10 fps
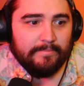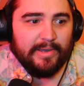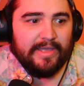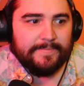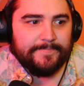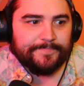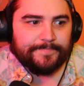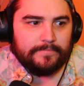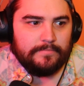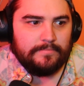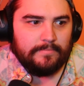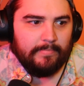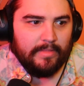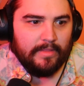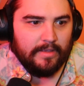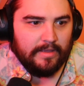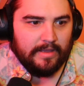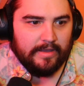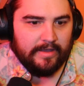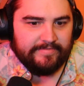But
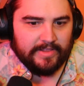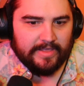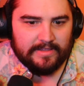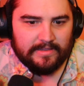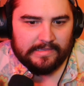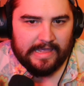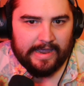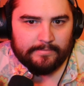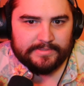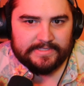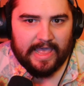I feel like Collapse